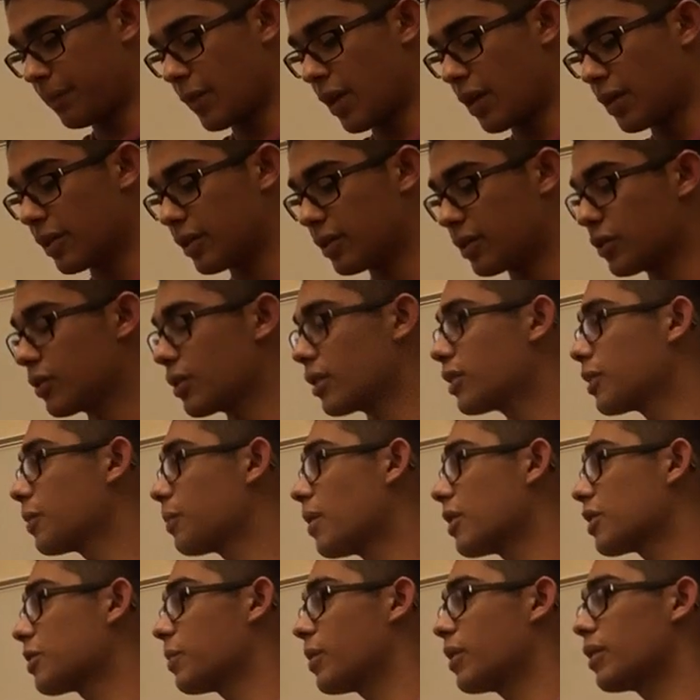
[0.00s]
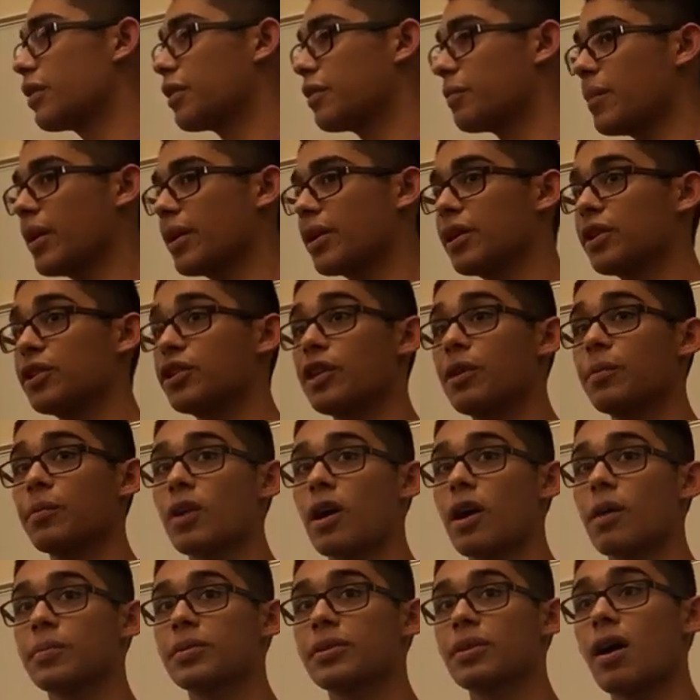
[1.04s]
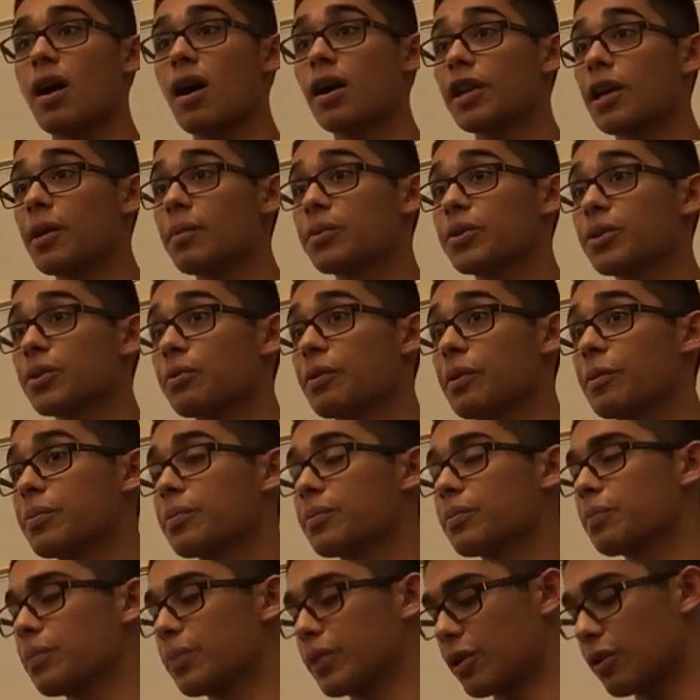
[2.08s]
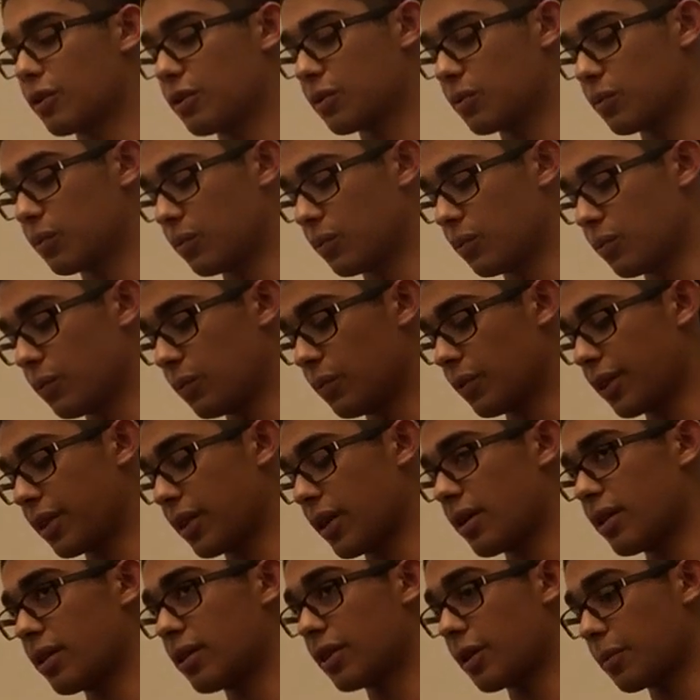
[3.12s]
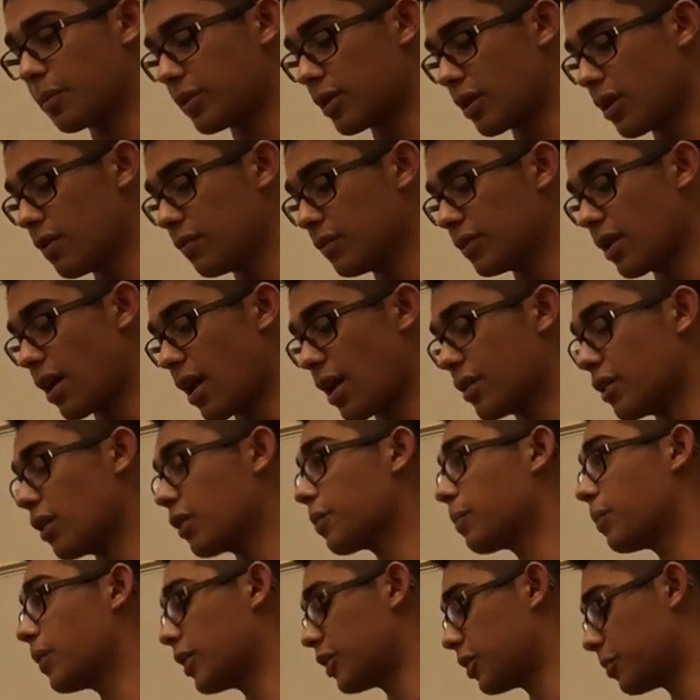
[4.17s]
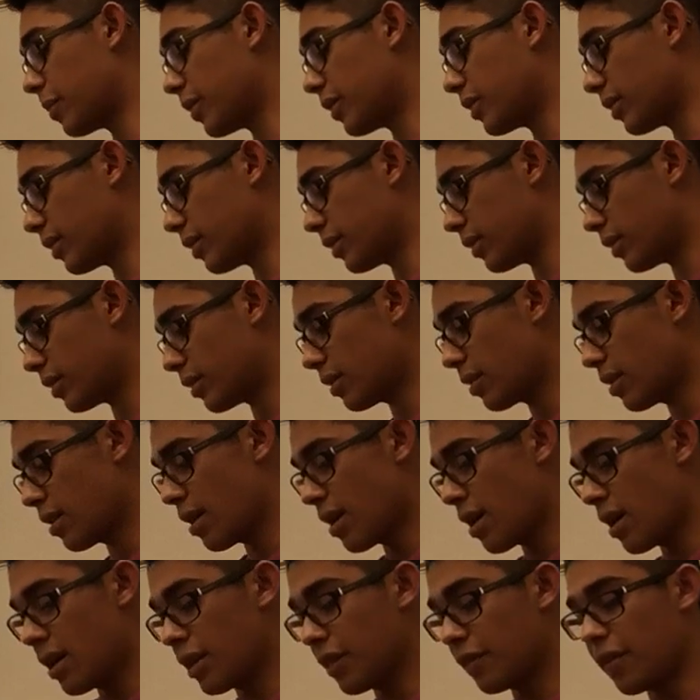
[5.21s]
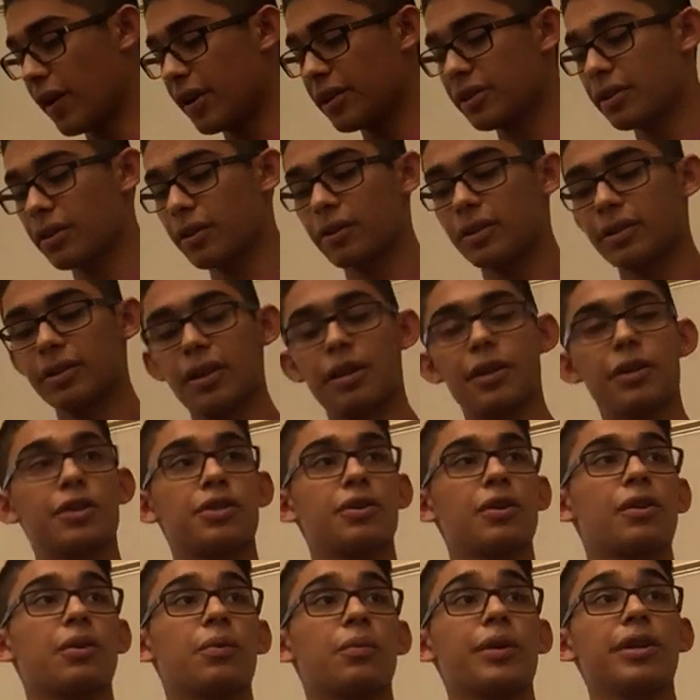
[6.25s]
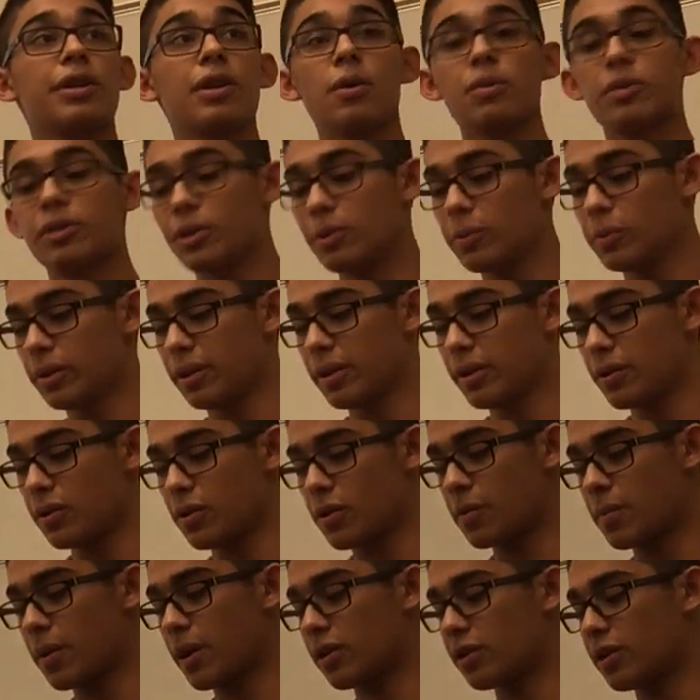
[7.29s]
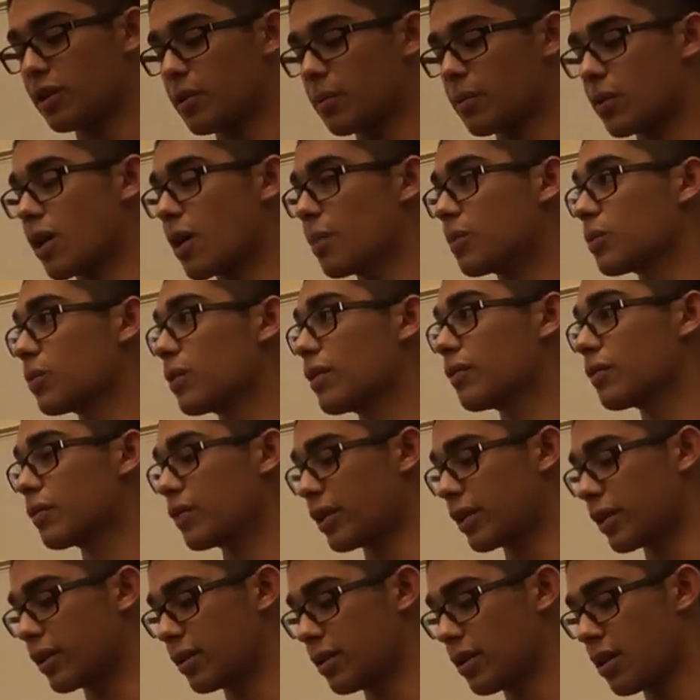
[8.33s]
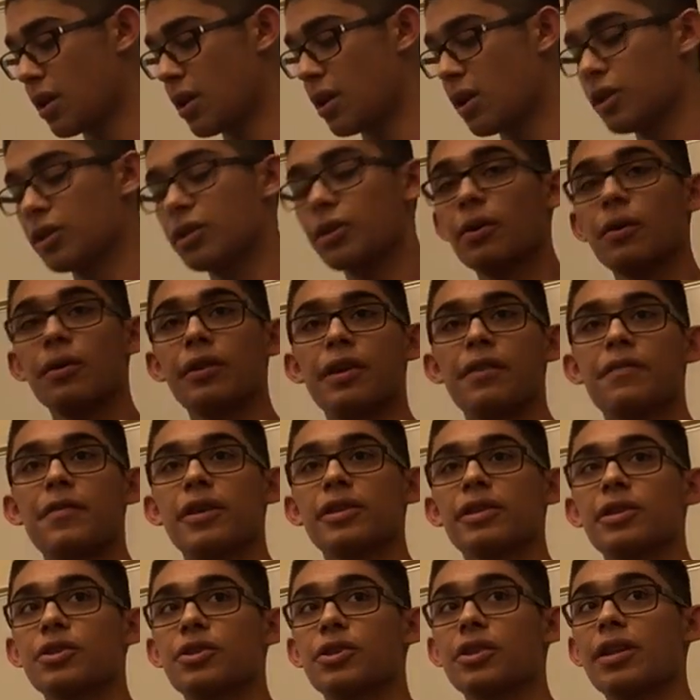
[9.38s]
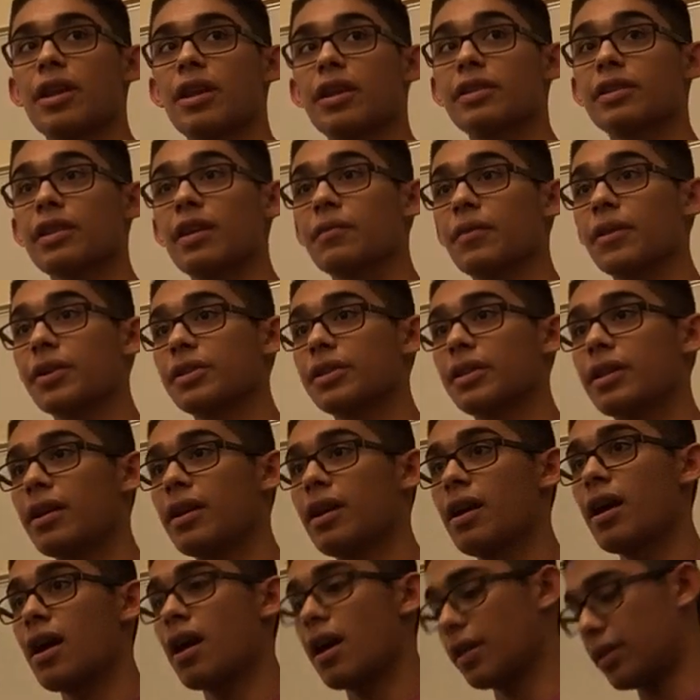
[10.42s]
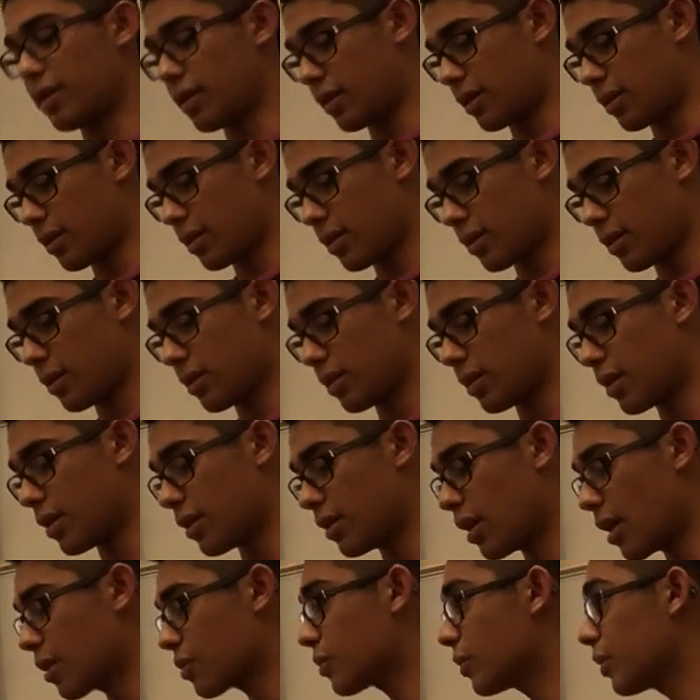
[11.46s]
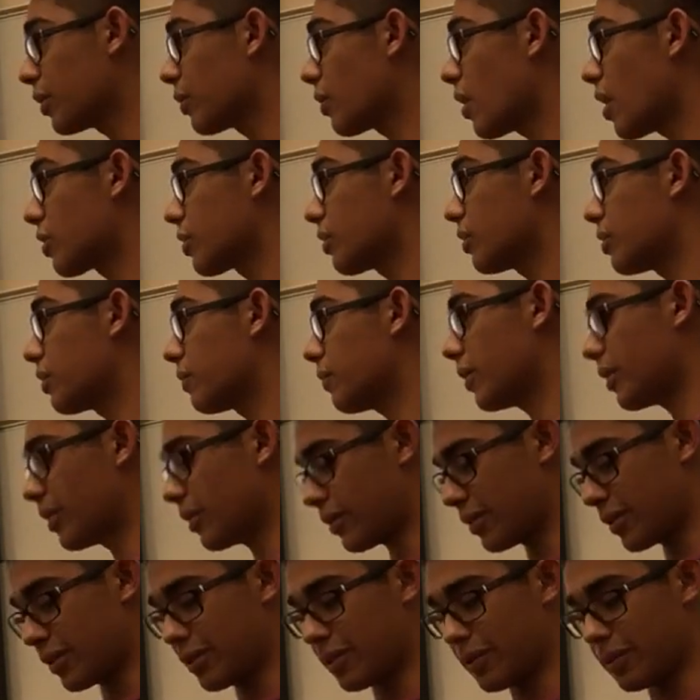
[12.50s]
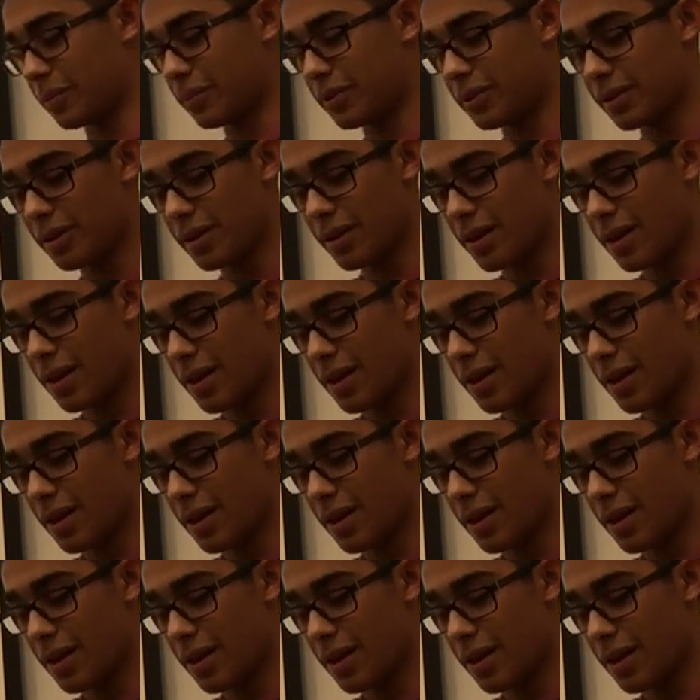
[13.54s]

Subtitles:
and they suggest the possibility of making GM crops unable to reproduce with themselves and other plant species. The findings of their studies show that we know too little about GM crops we have created to know the effects on genetic diversity and the natural interactions of ecosystems.